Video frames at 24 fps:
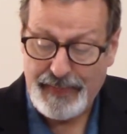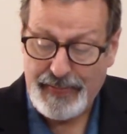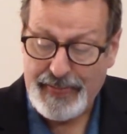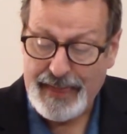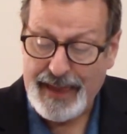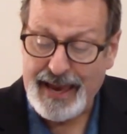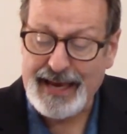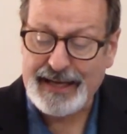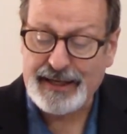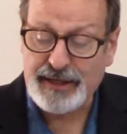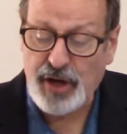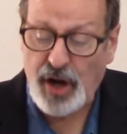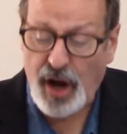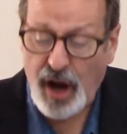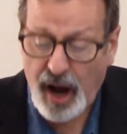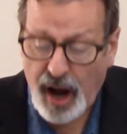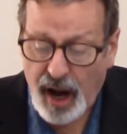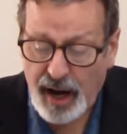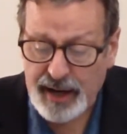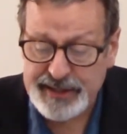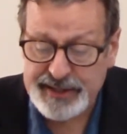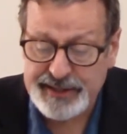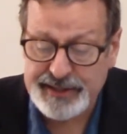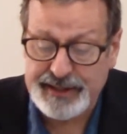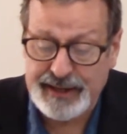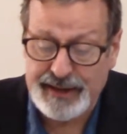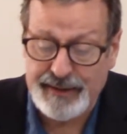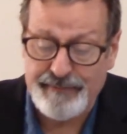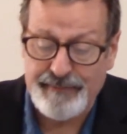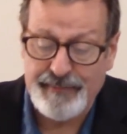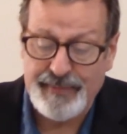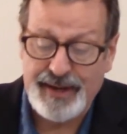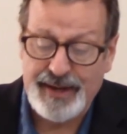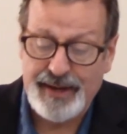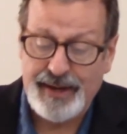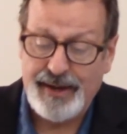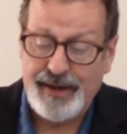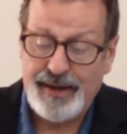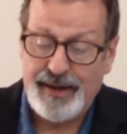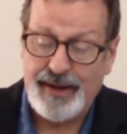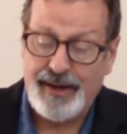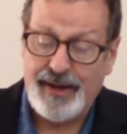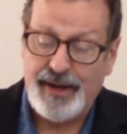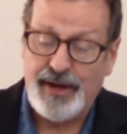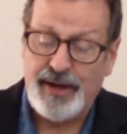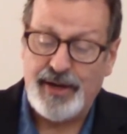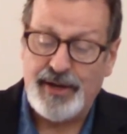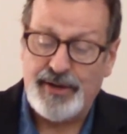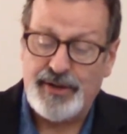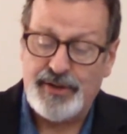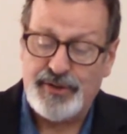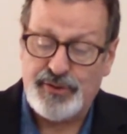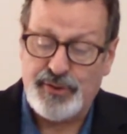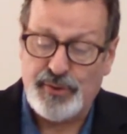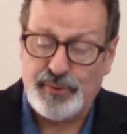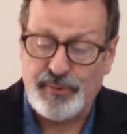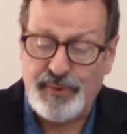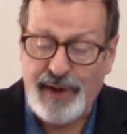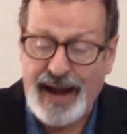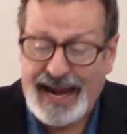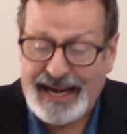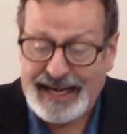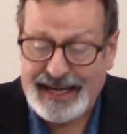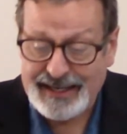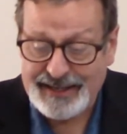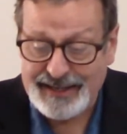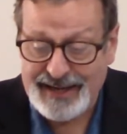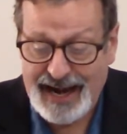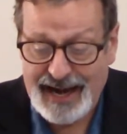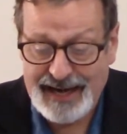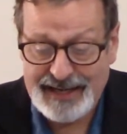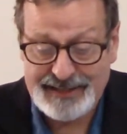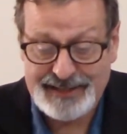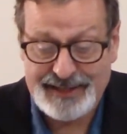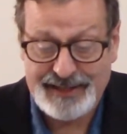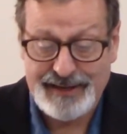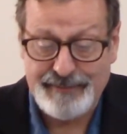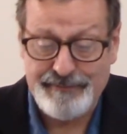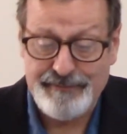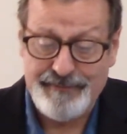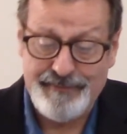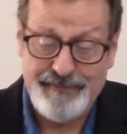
It caused them to recognize them.